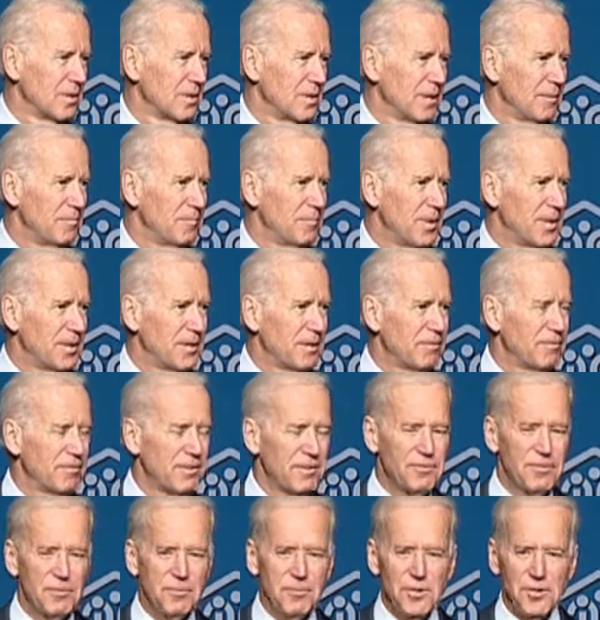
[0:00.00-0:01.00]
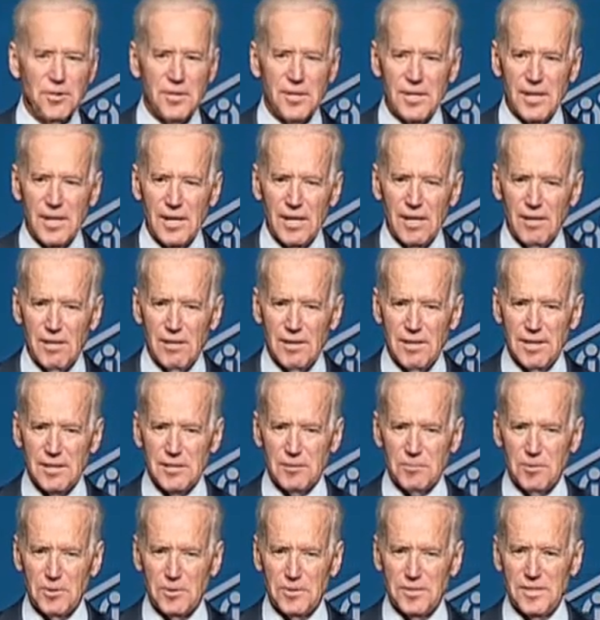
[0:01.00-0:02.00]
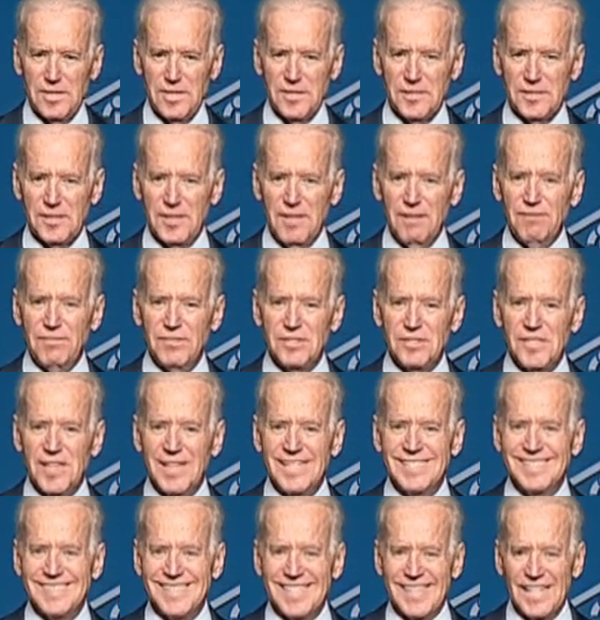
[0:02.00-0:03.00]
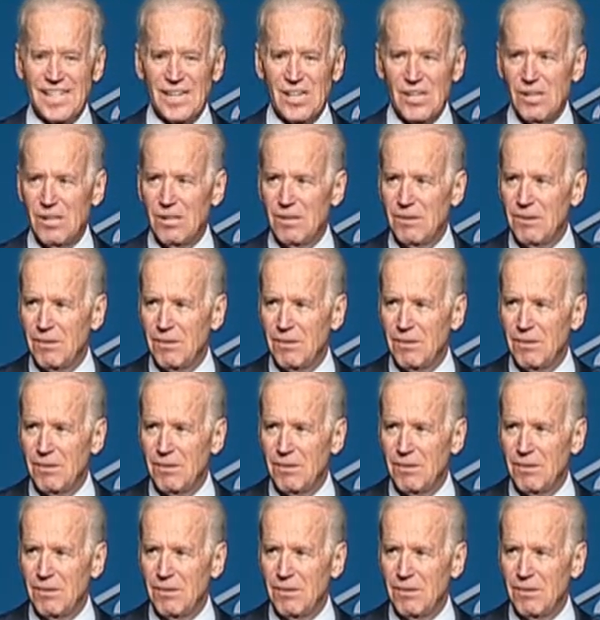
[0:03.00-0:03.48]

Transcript: and benefit from your care and expertise, and emphasize care.